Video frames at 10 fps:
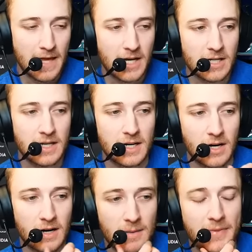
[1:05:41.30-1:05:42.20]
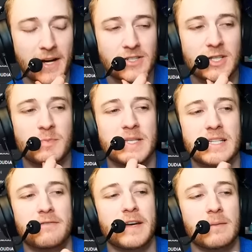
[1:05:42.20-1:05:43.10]
they could have done an art. There's a
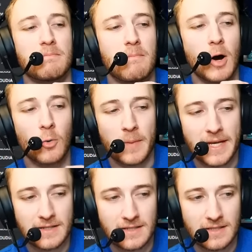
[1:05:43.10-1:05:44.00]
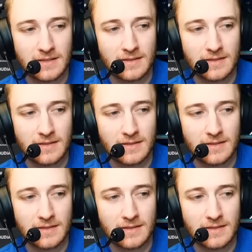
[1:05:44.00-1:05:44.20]
specific moment